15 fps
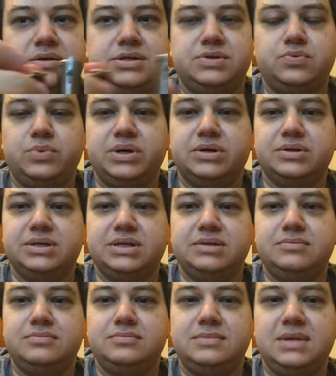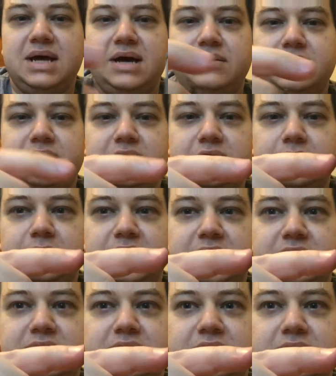Just wiggled it out a little
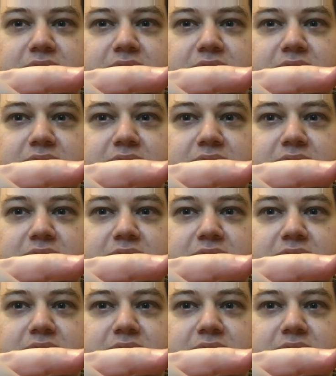bit.